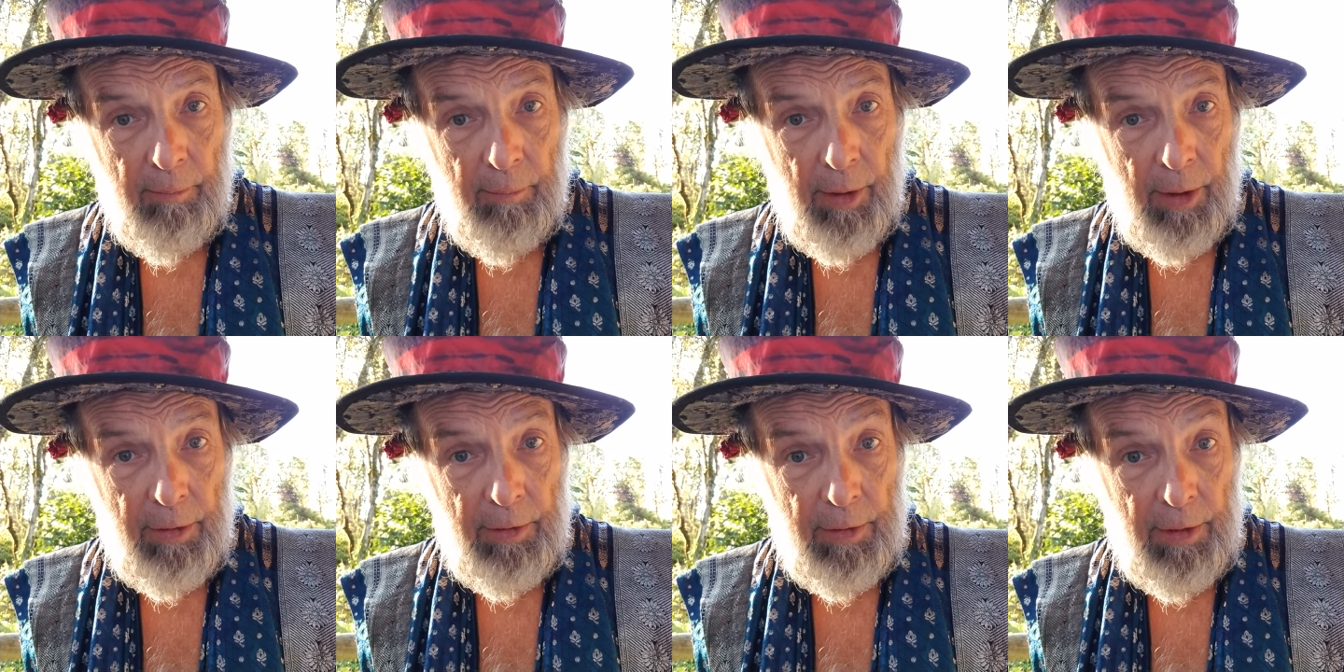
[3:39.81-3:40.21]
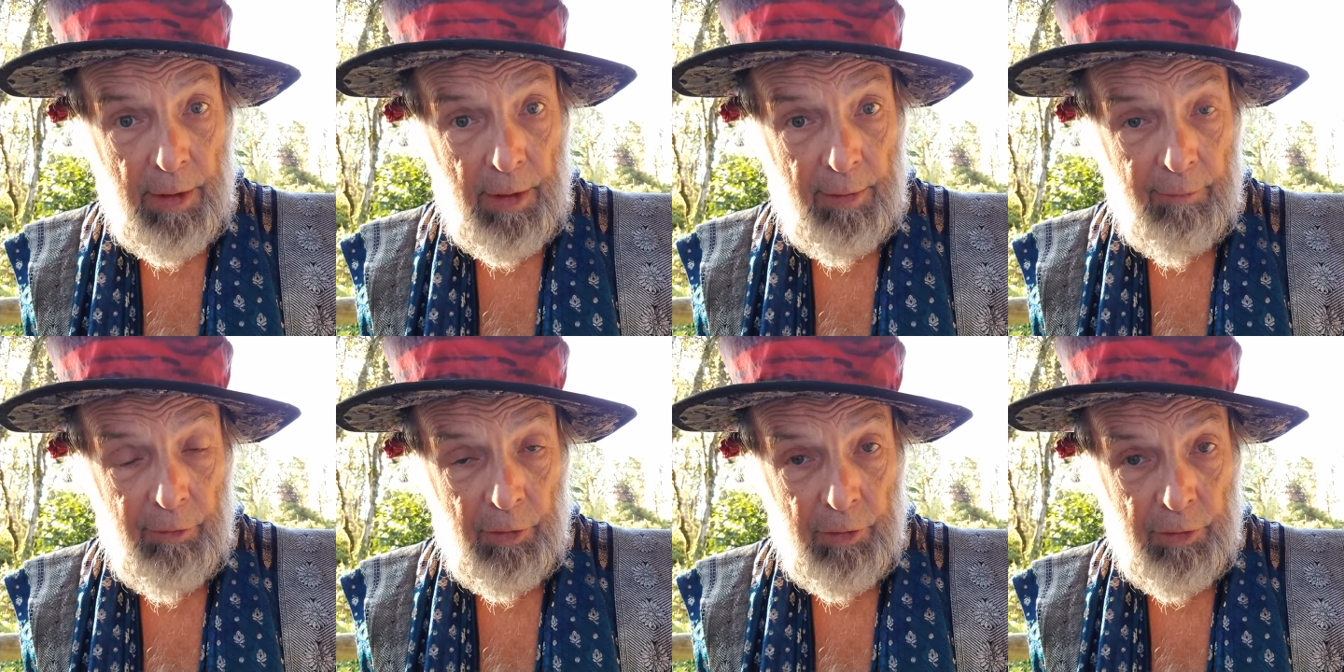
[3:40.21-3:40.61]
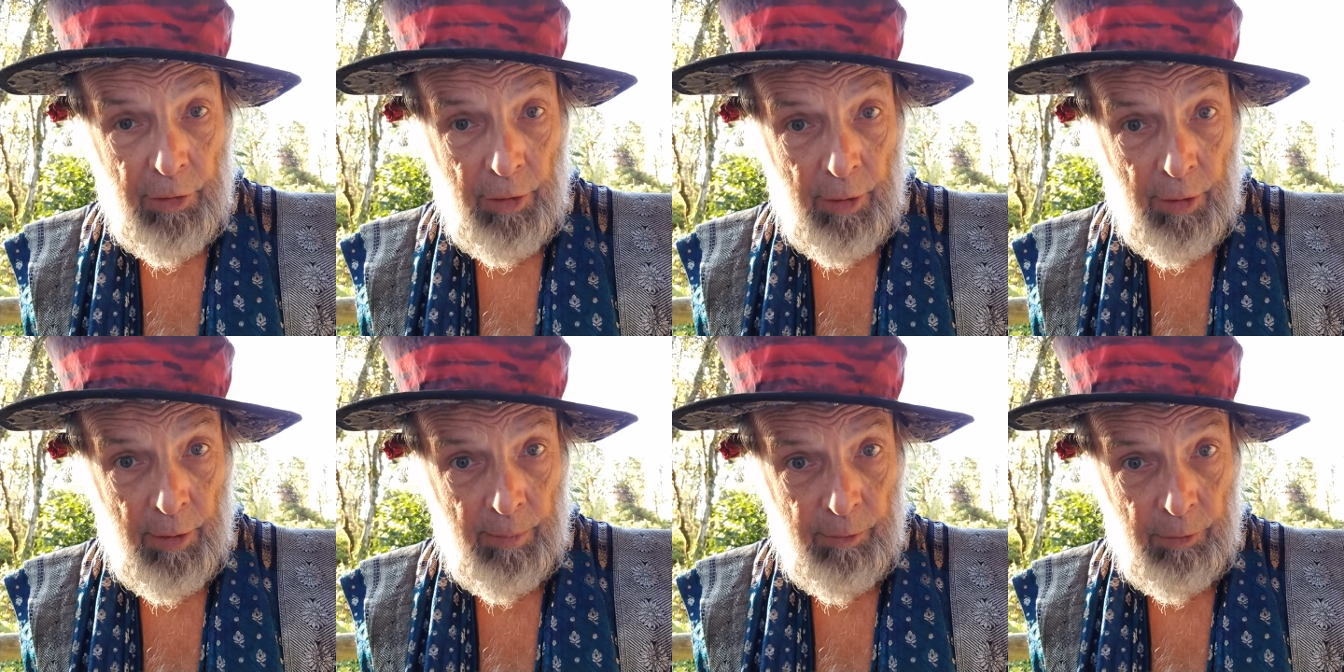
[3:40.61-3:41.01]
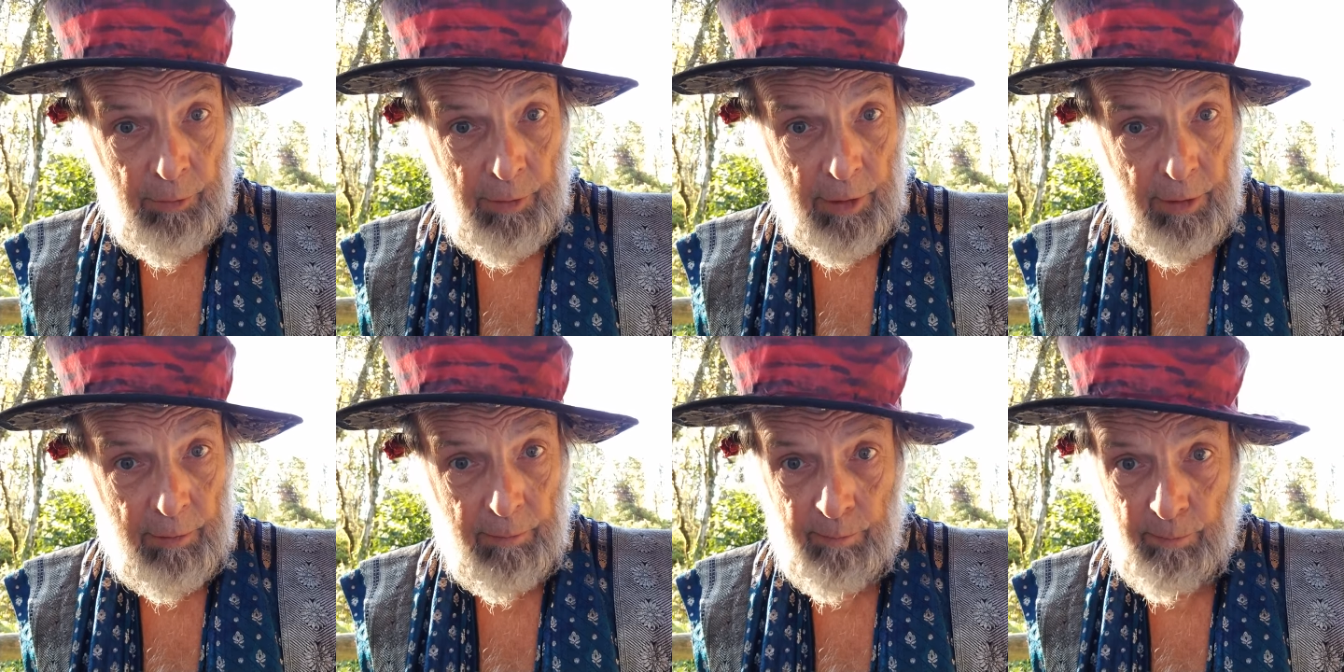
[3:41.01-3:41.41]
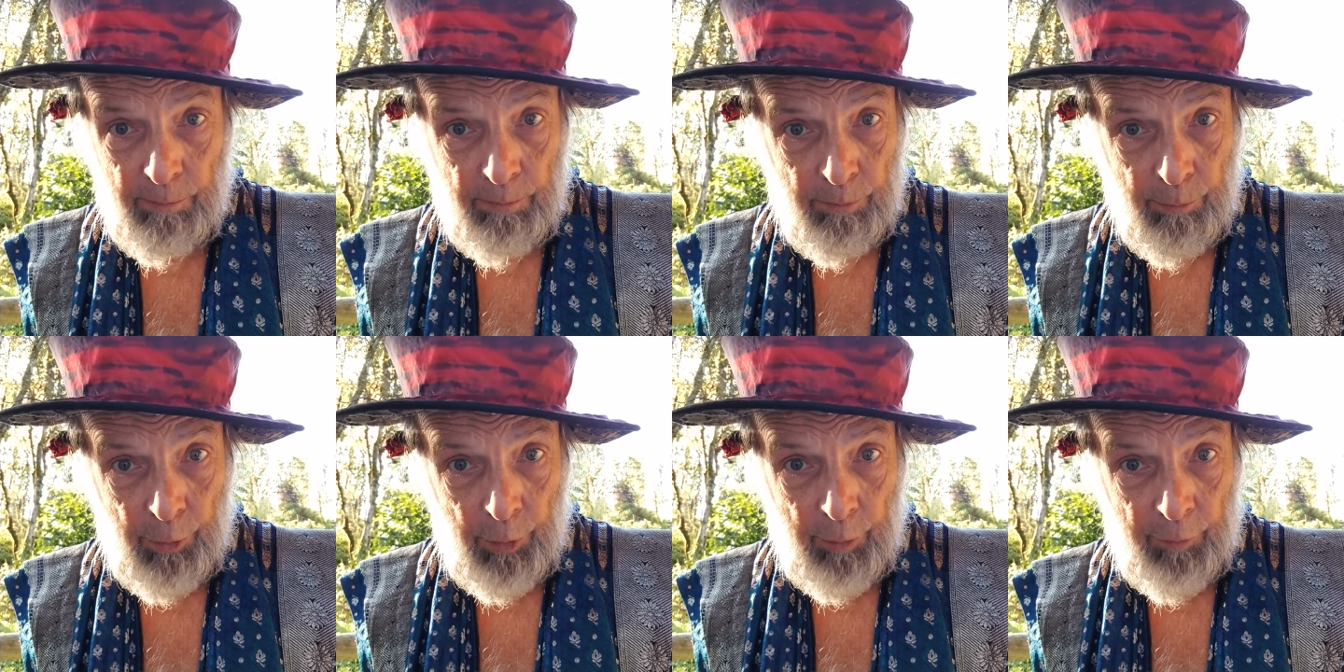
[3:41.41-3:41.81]
by David Tomory,
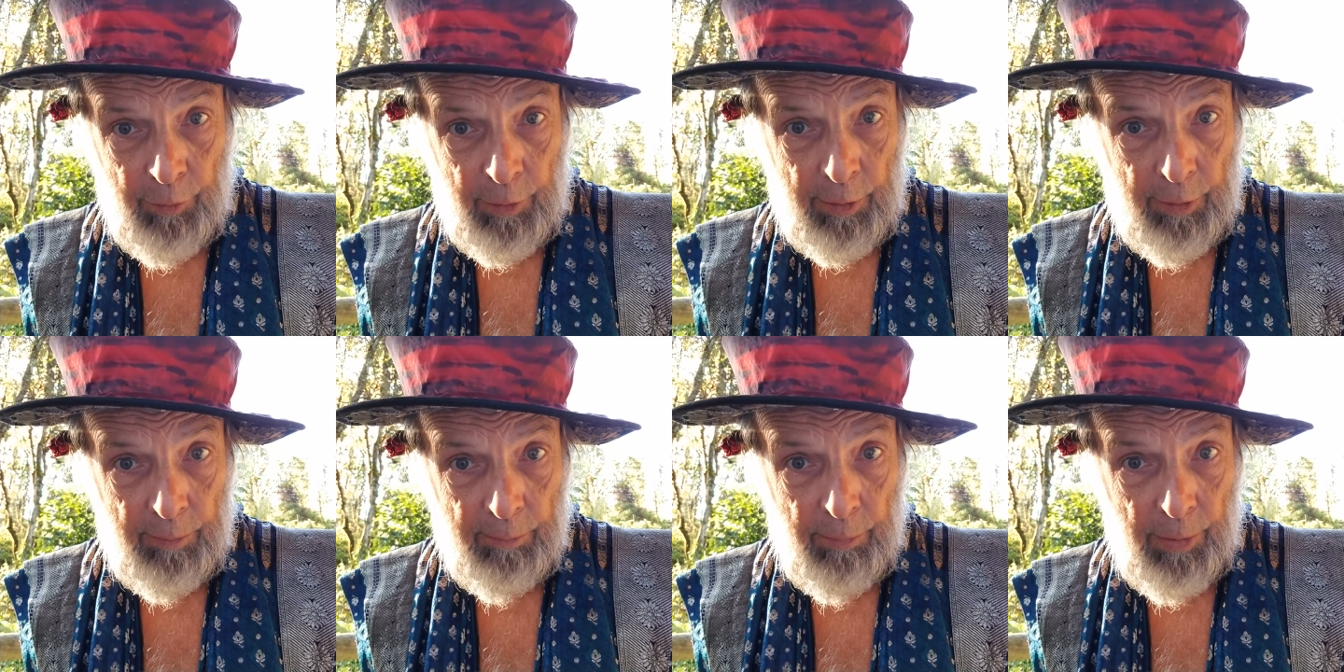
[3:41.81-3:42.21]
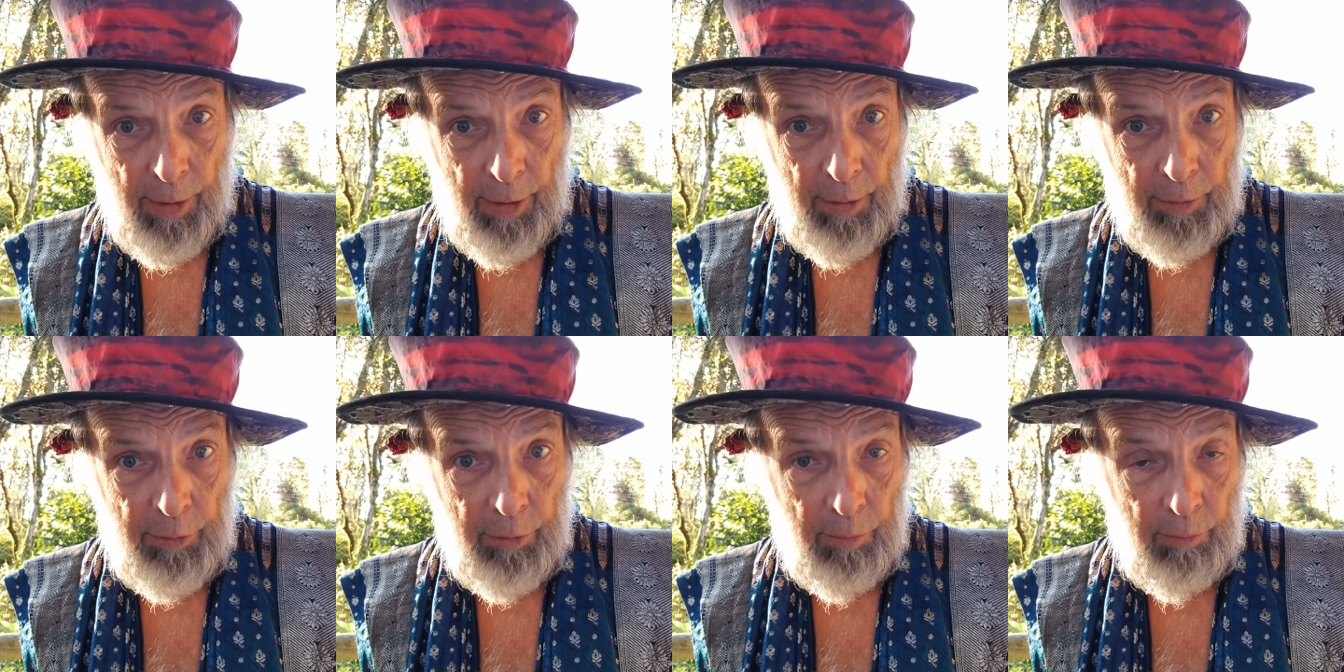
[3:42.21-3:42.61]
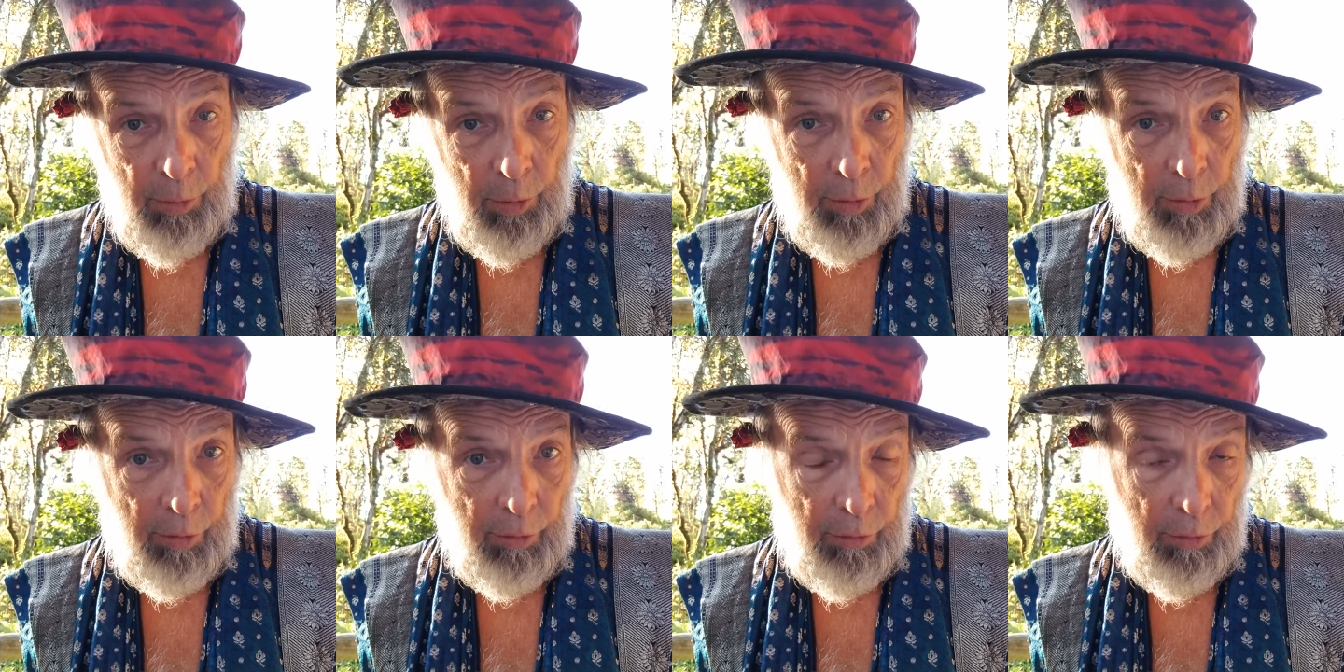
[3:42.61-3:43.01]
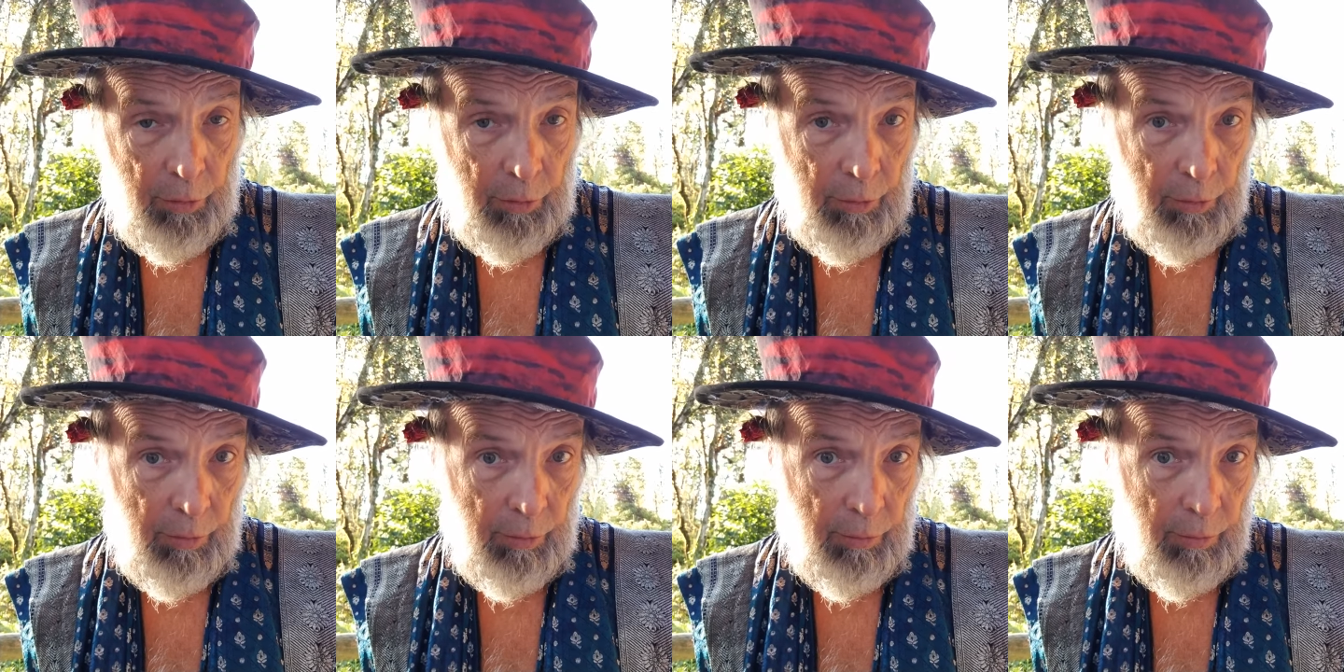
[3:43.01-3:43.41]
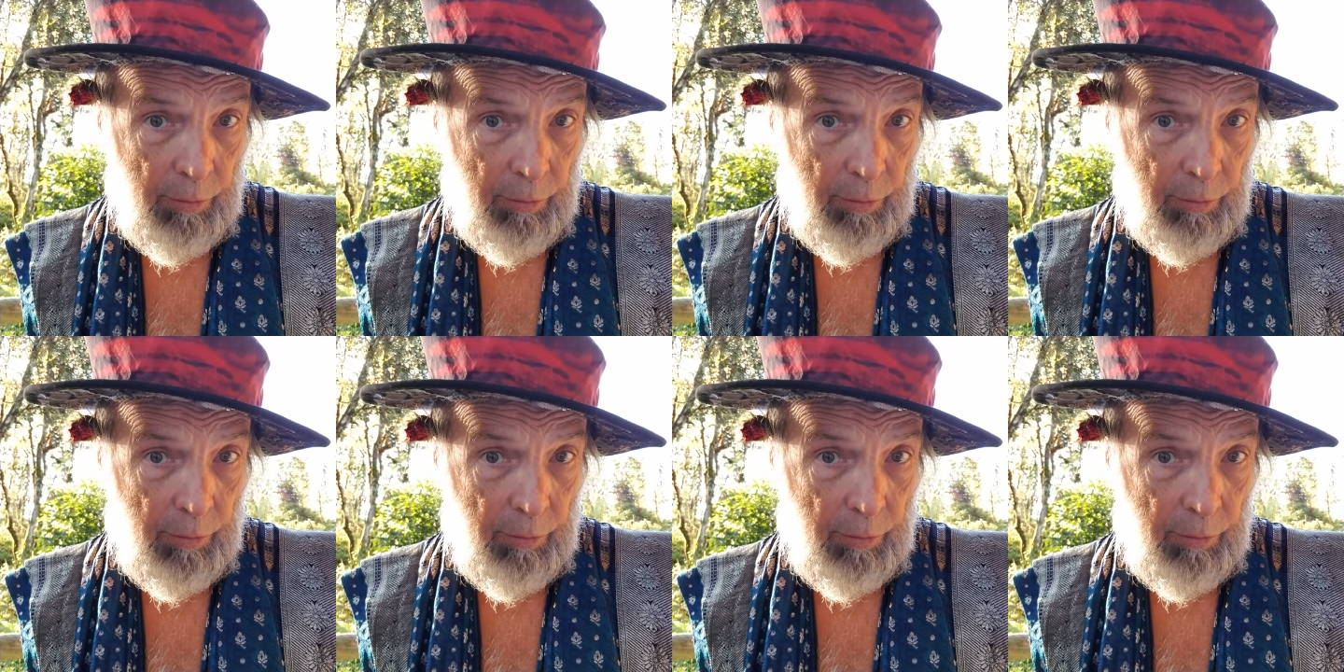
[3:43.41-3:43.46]
perfect companion book to